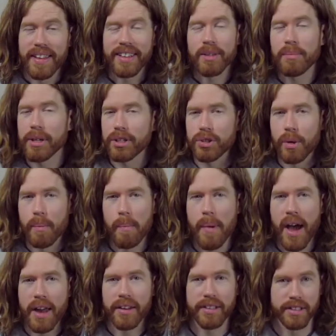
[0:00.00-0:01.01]
That can be a
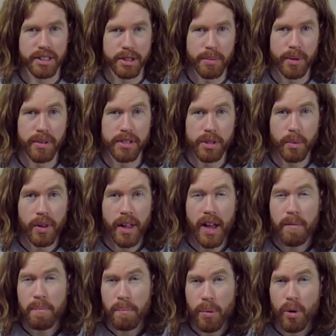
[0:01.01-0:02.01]
traumatic experience that will
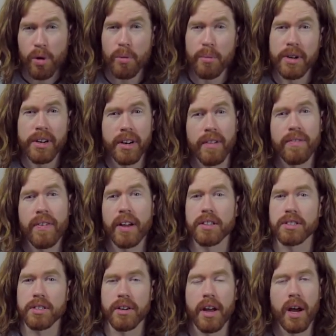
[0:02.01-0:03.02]
have permanent
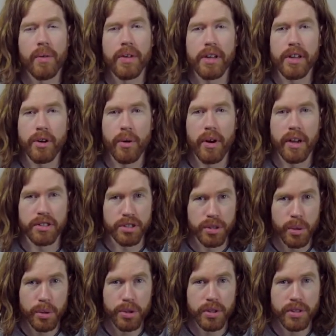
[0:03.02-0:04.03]
effects on how they interact
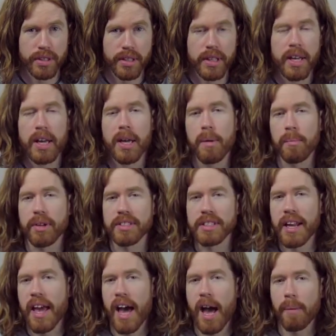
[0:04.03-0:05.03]
socially because
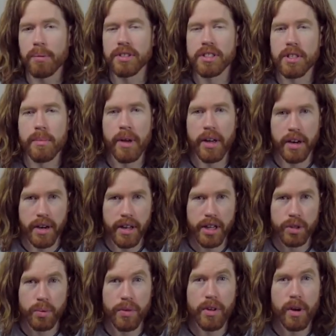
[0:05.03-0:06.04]
it happened to them at an
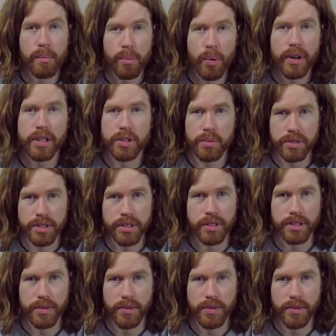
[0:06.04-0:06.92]
age where their brains were still